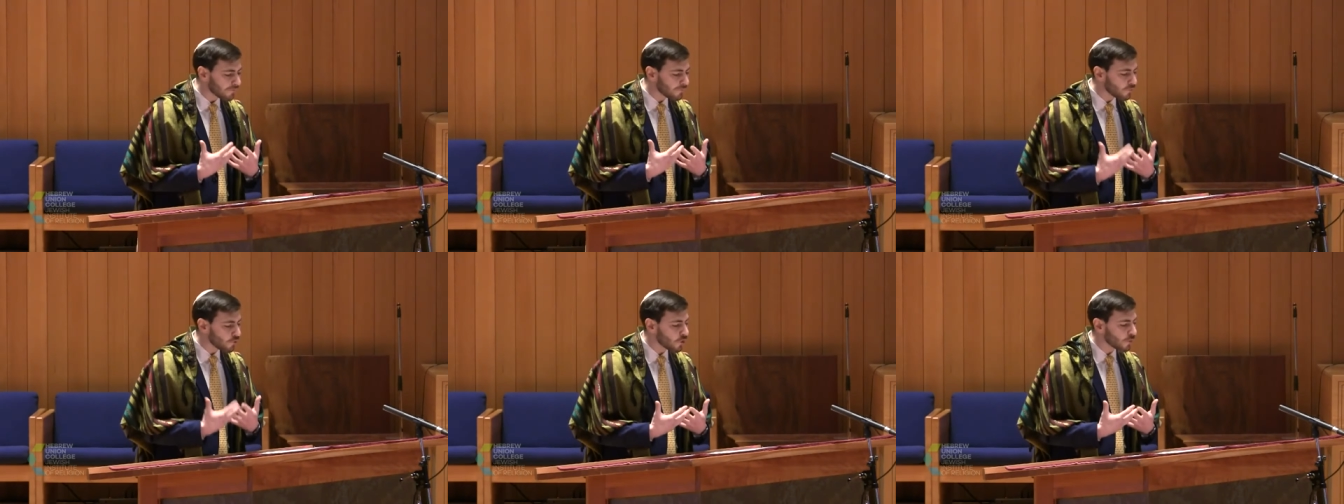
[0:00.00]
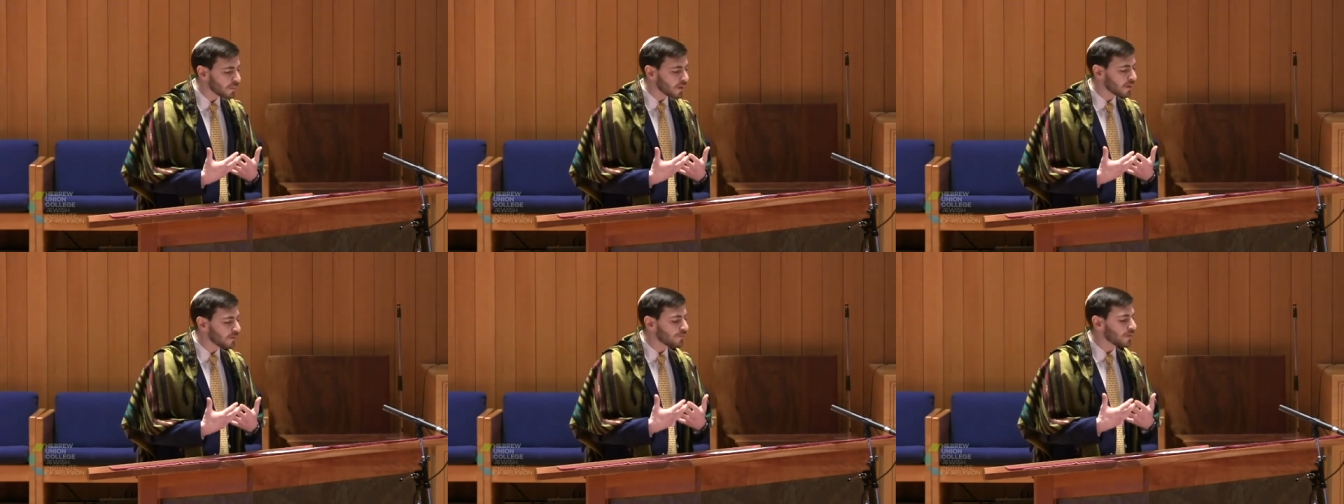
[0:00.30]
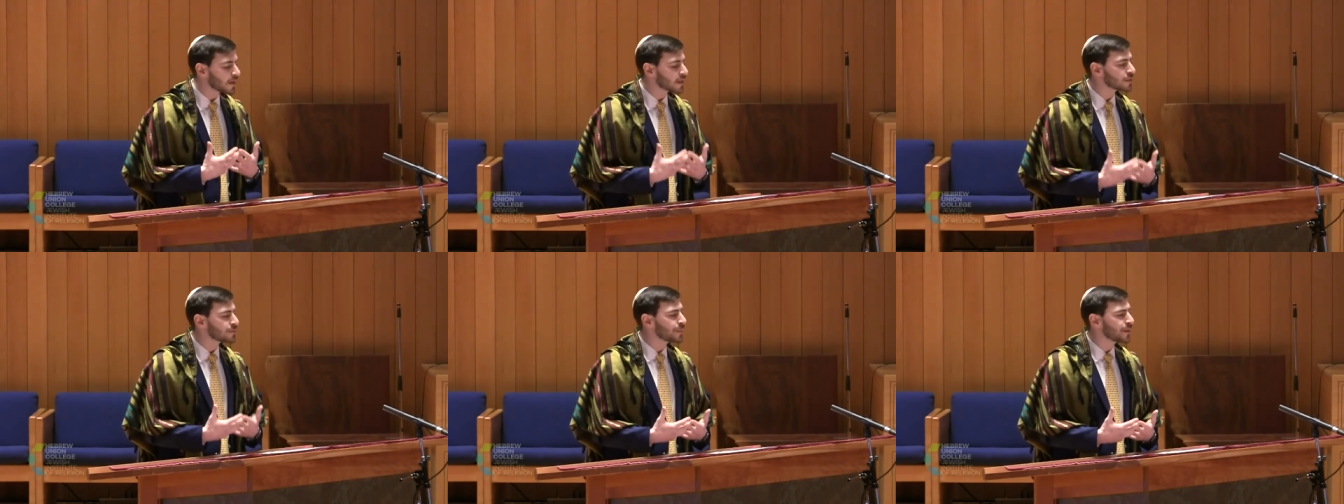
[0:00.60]
formative
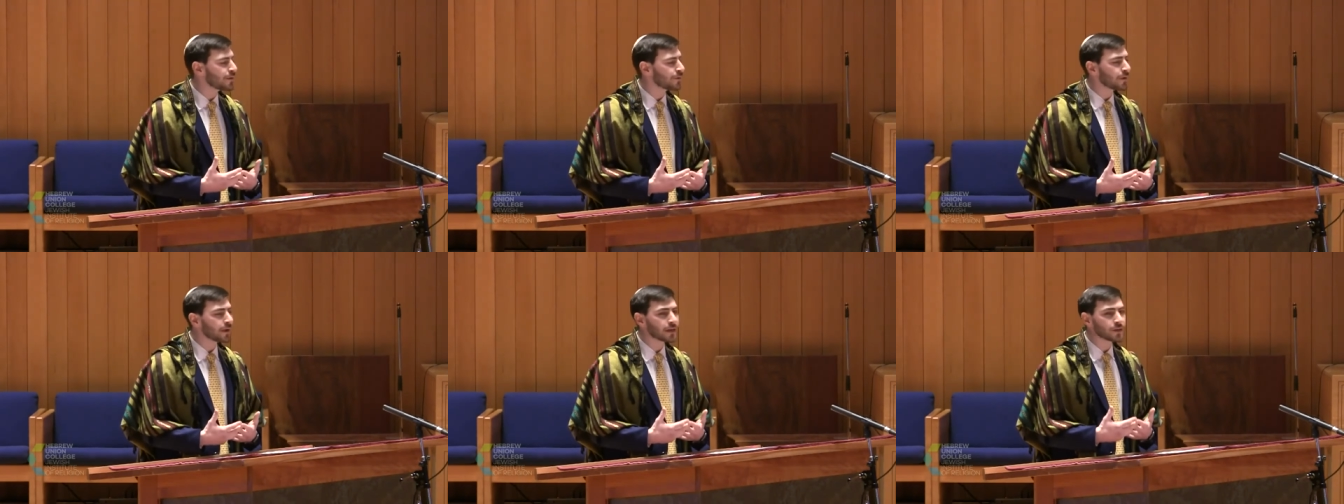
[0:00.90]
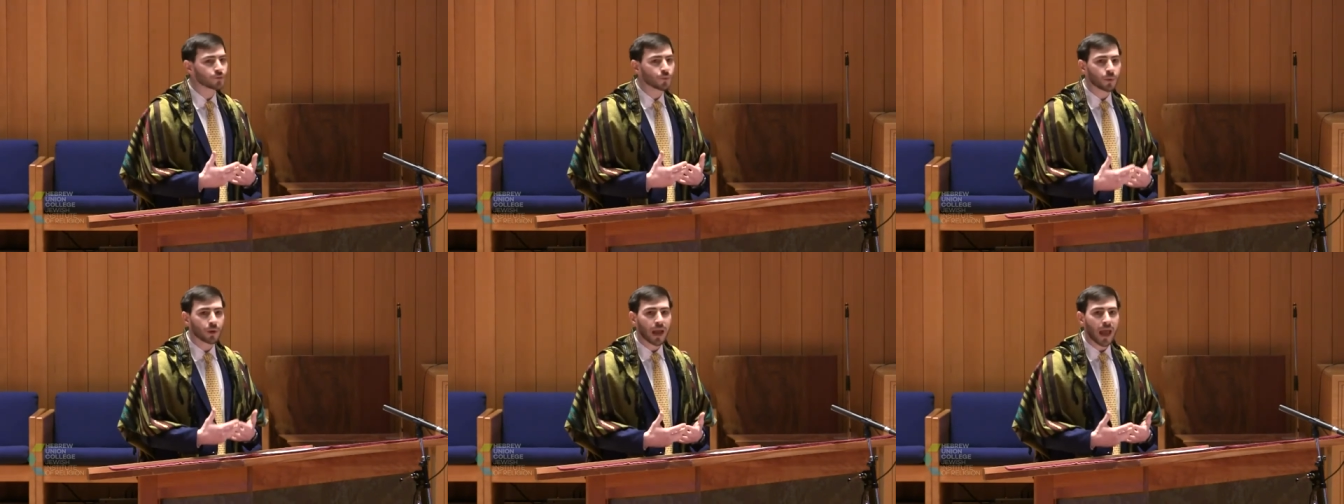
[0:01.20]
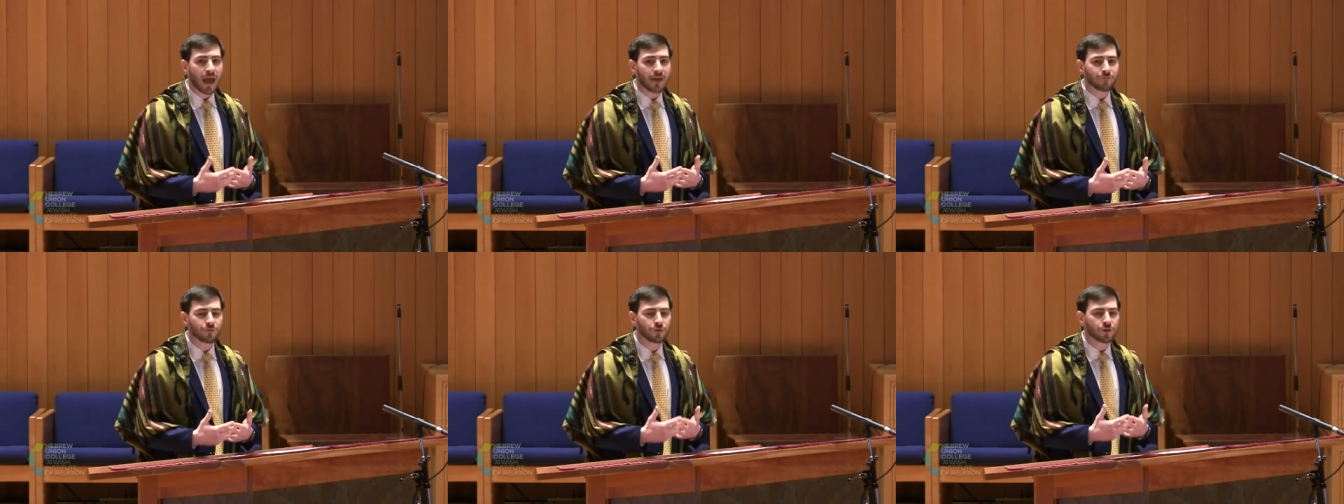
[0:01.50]
experience
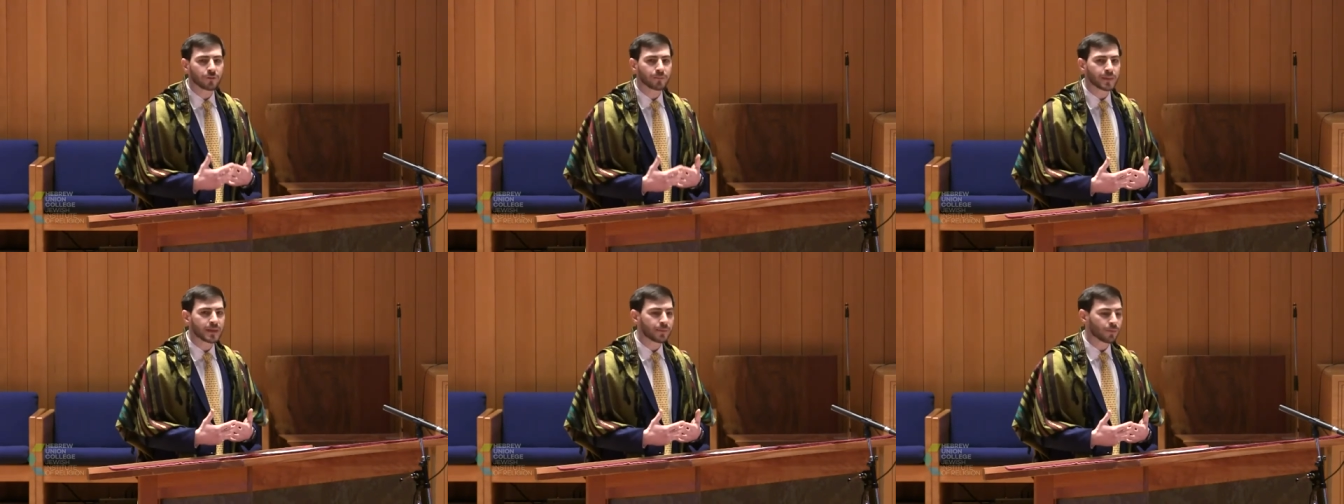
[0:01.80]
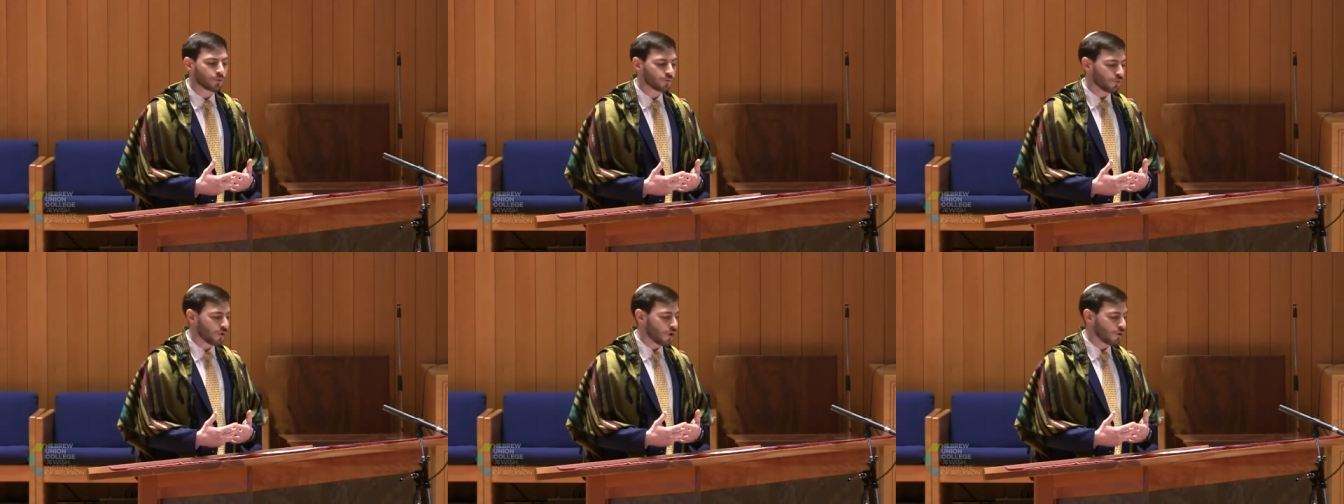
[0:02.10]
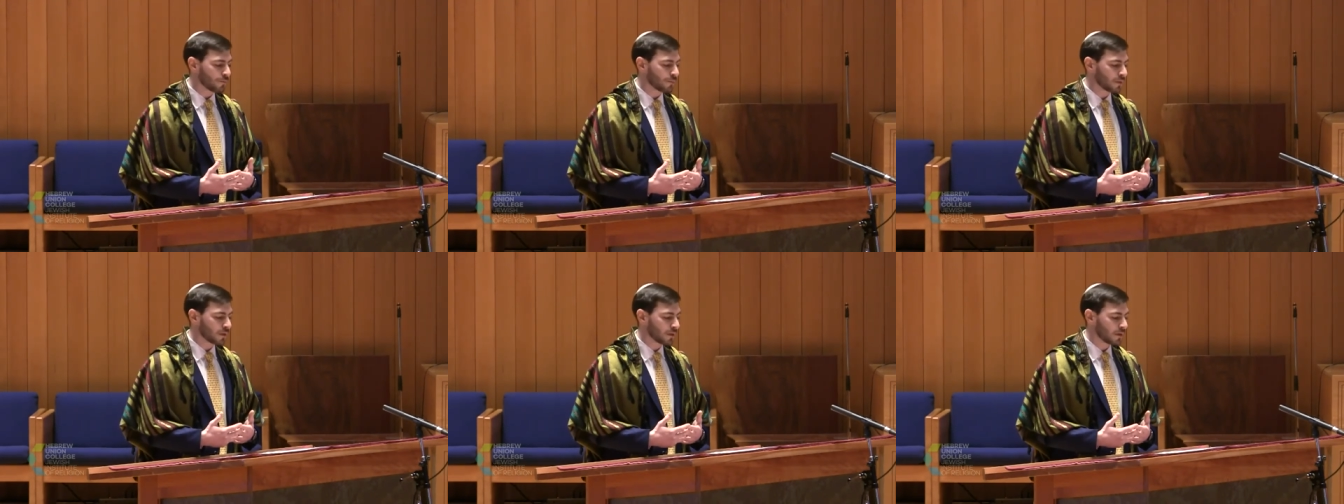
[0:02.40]
wherever the people
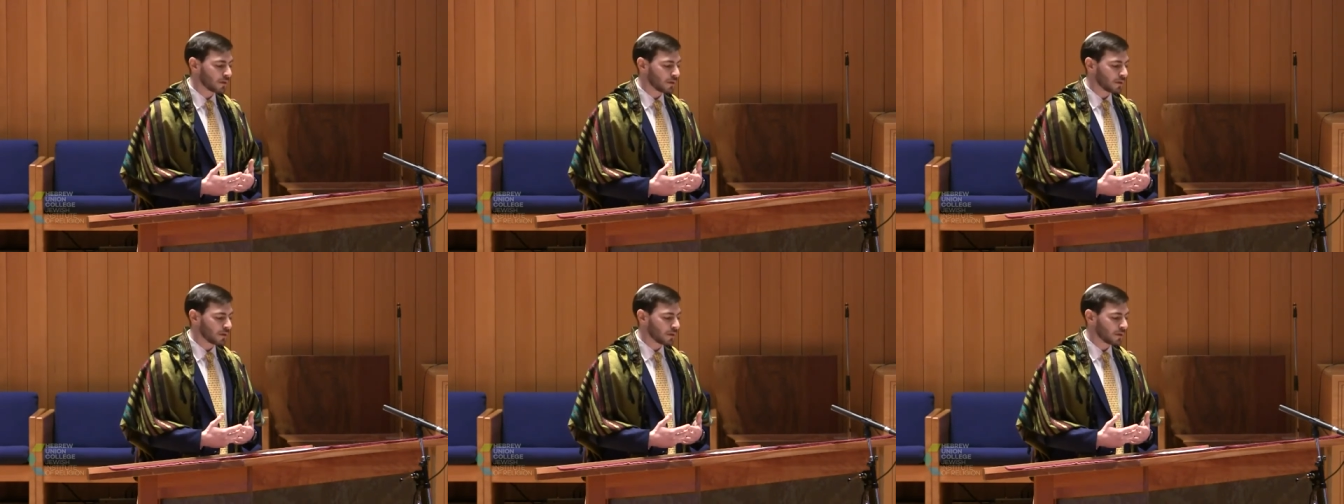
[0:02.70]
roamed,